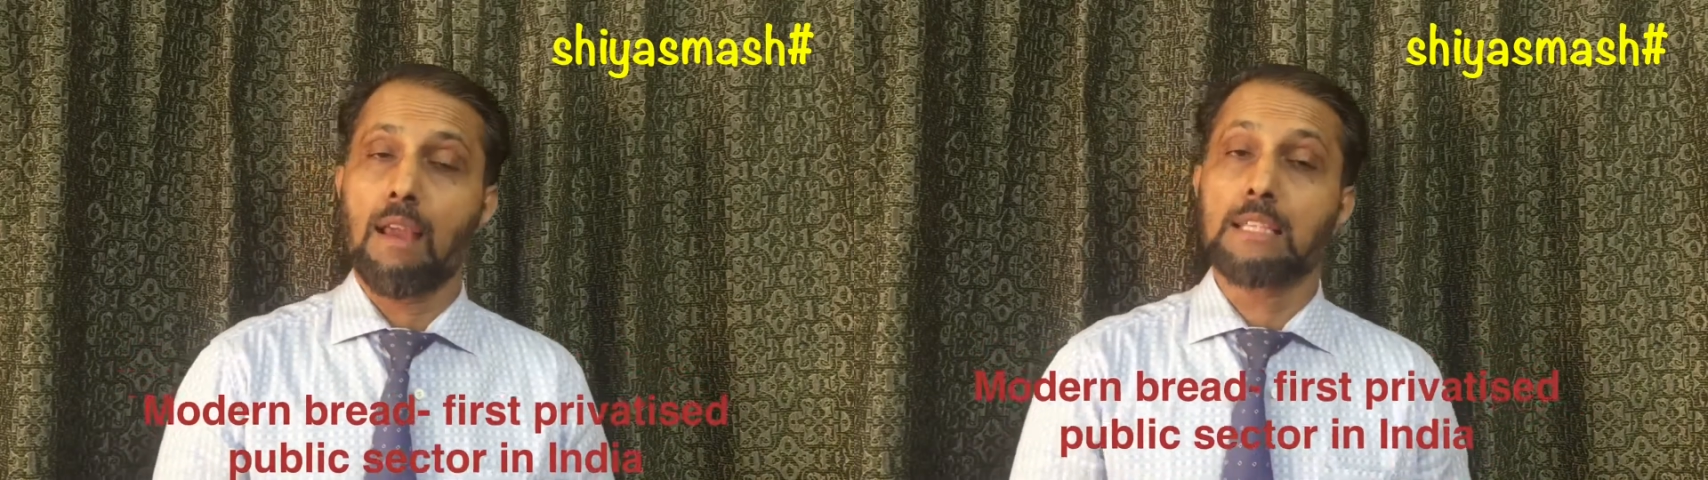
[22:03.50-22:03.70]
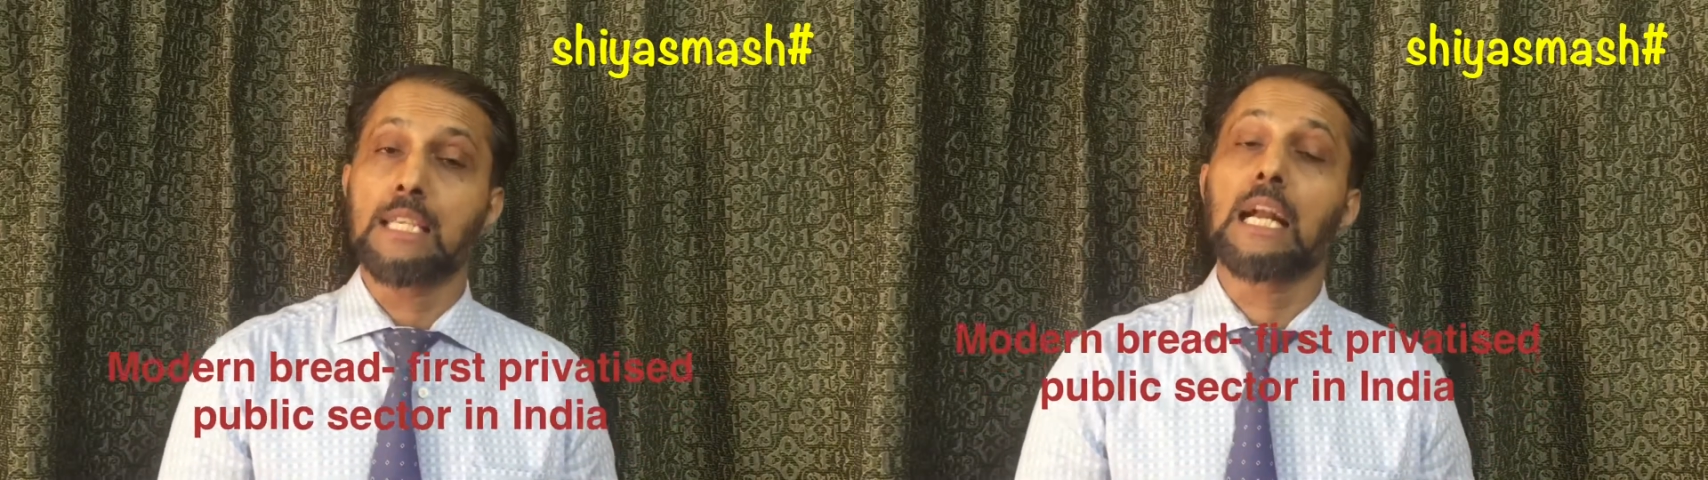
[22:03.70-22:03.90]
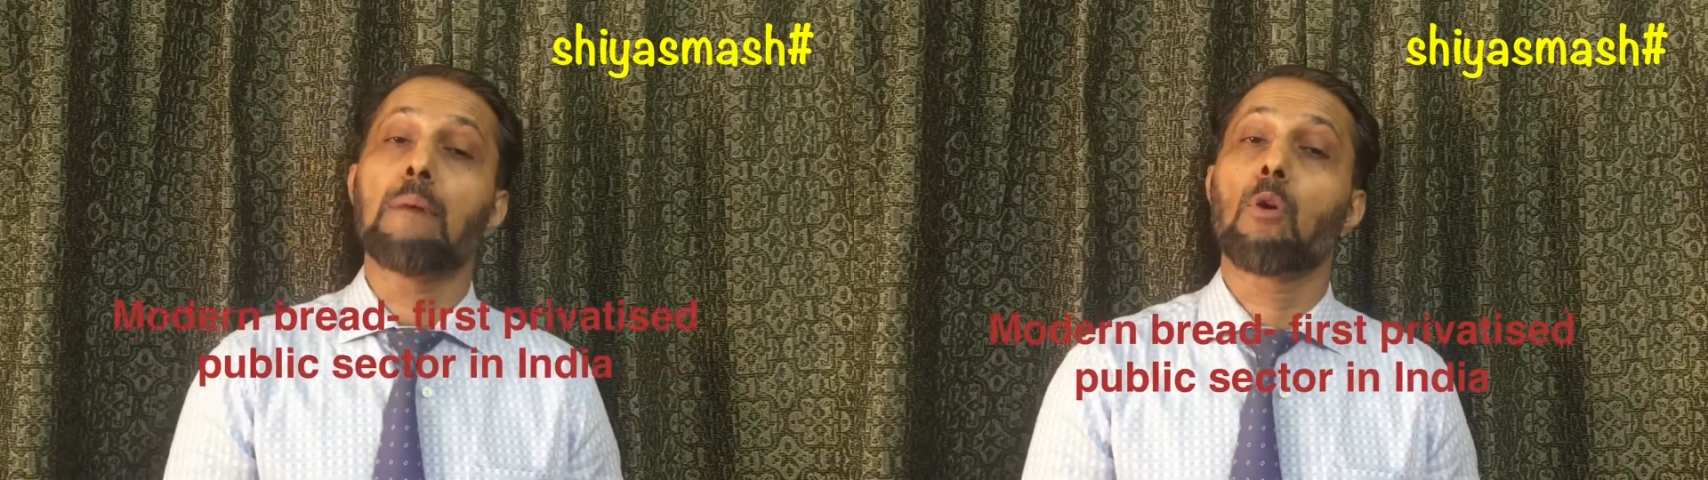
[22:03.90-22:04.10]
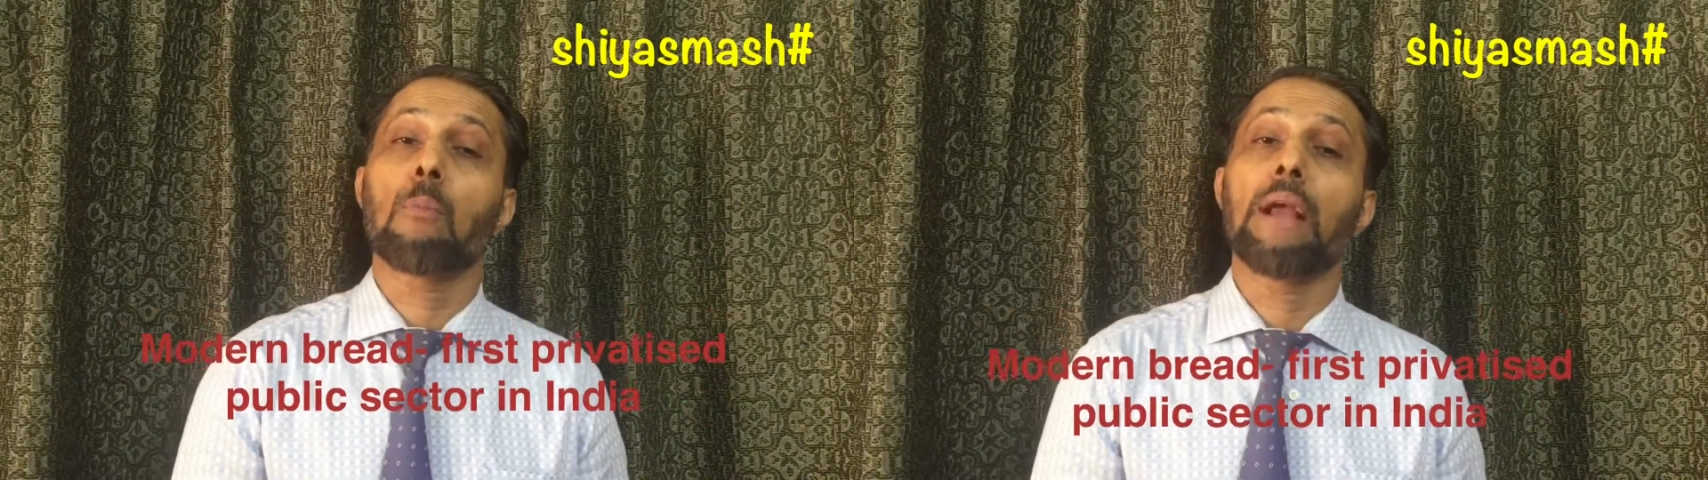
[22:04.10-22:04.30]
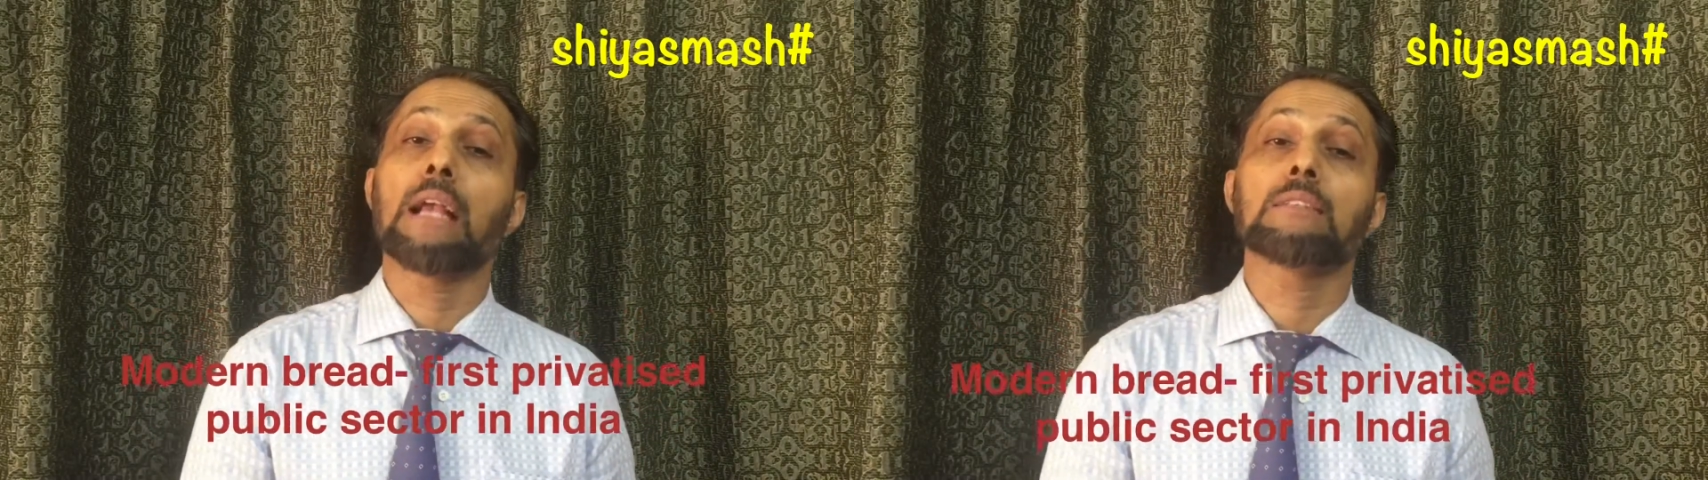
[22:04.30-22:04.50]
a
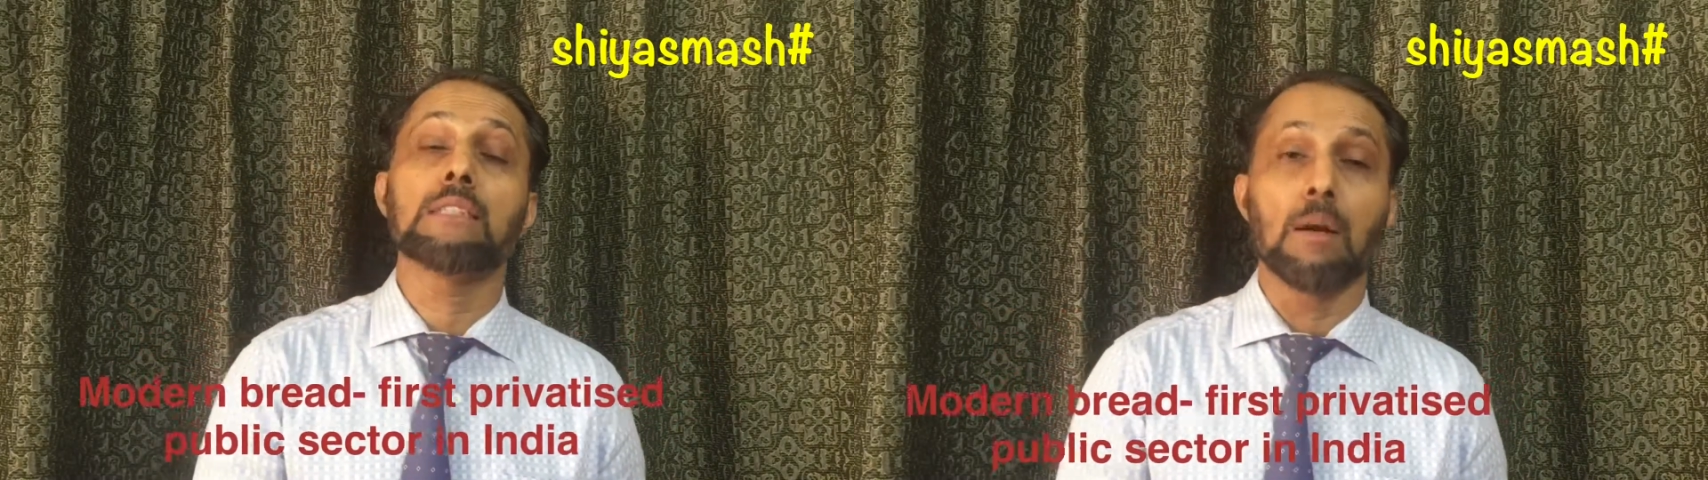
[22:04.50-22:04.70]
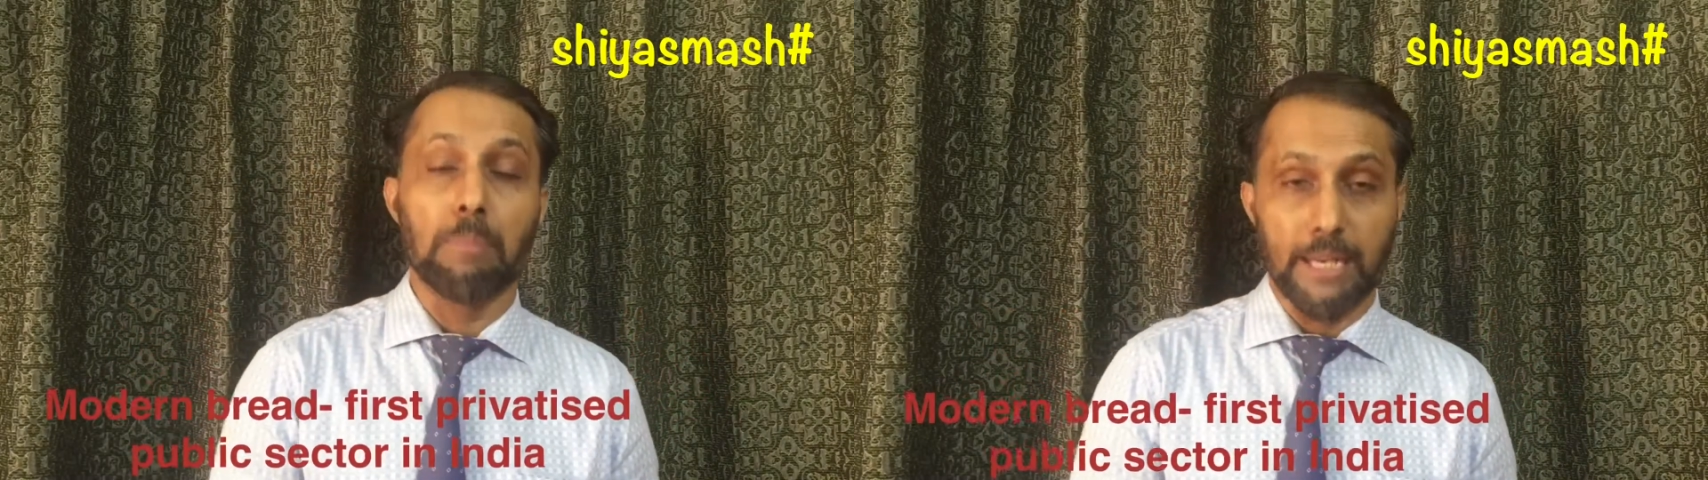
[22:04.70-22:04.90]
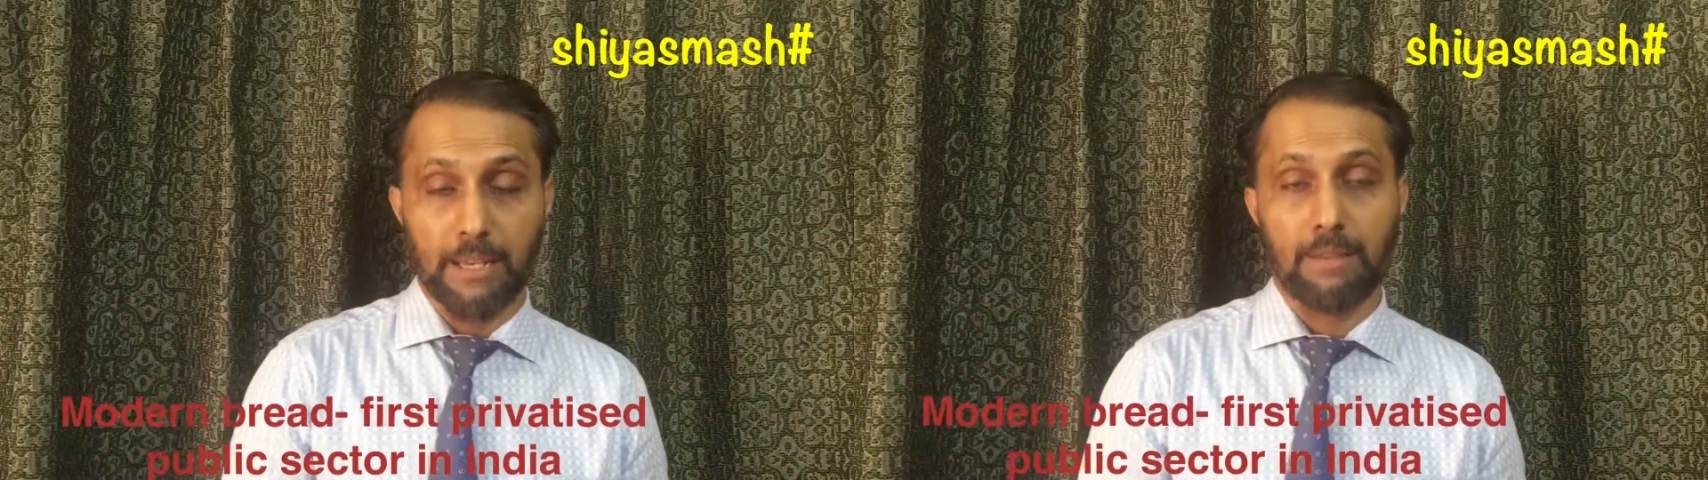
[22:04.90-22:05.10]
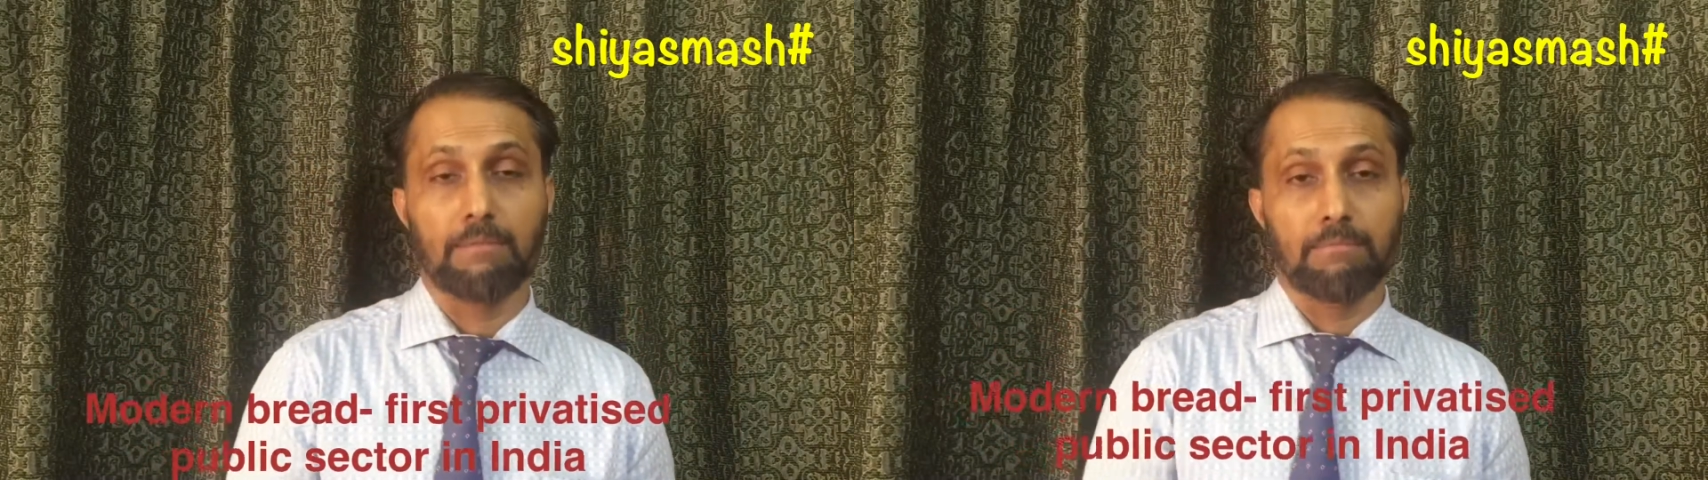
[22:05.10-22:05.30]
Singapore-based company.